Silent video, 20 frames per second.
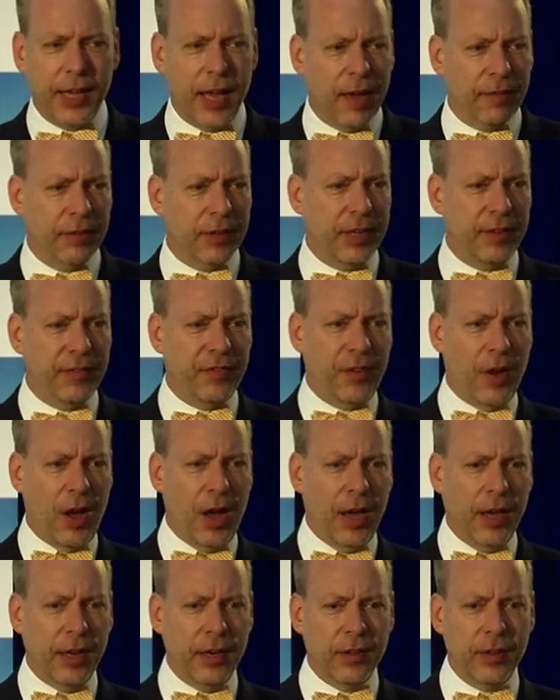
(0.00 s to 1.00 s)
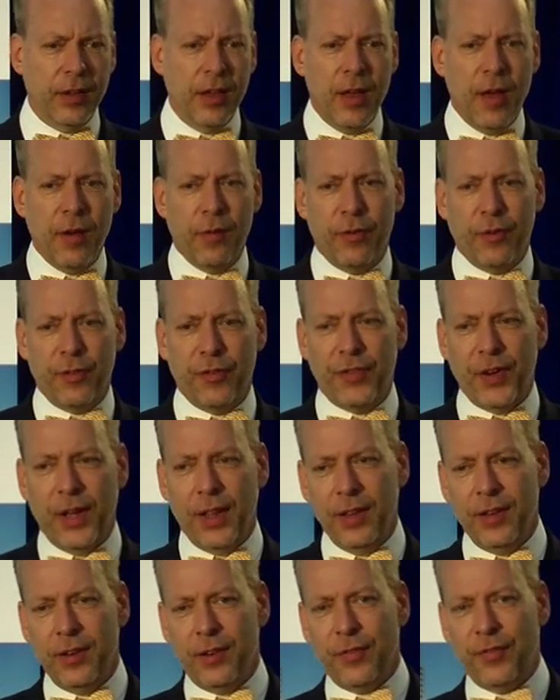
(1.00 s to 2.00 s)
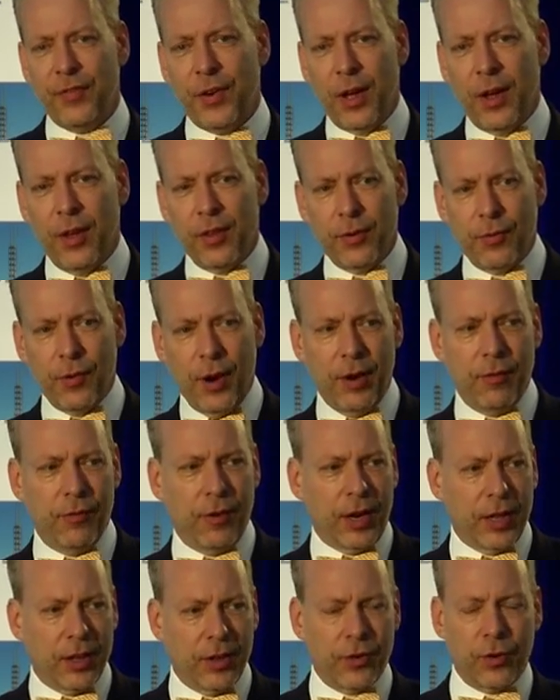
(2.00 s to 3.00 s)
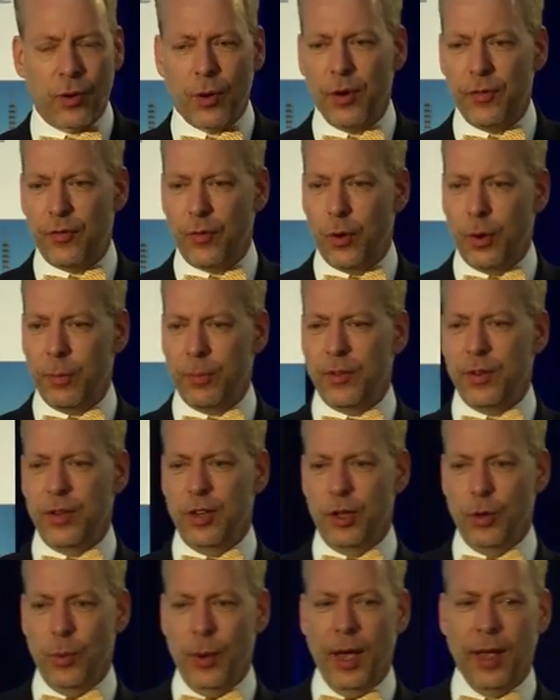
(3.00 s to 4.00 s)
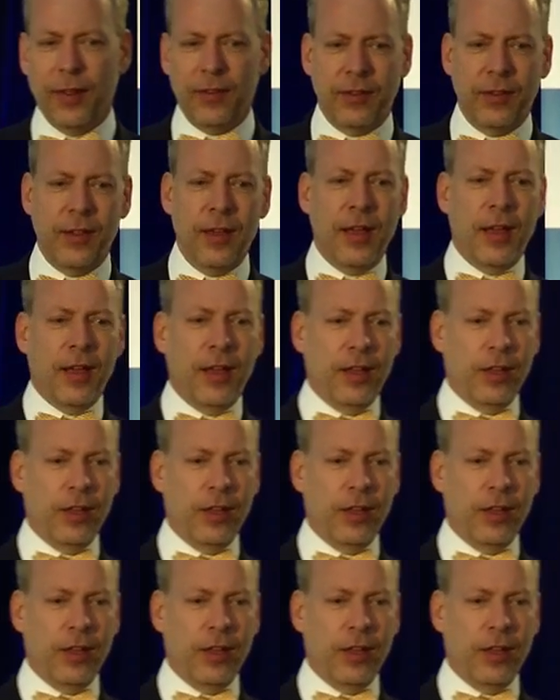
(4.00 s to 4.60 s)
heavily fined for failing to file the right regulatory forms in the US.